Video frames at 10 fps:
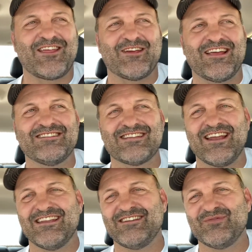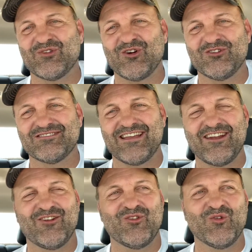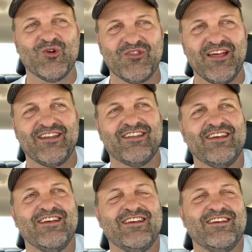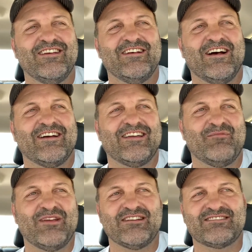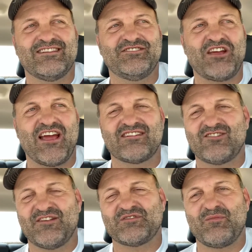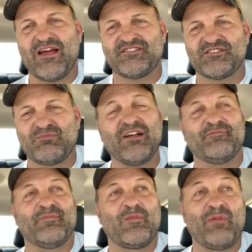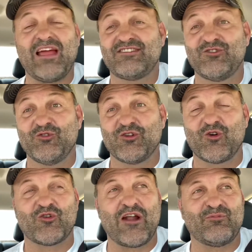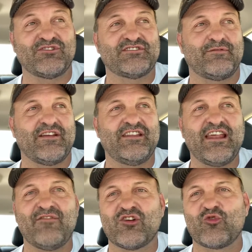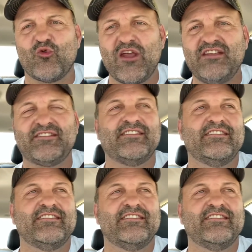That's kind of difficult to get out on the road then. I'm guessing Jags will have some matches. But back to Dakota Grappler stuff. I did have a great, how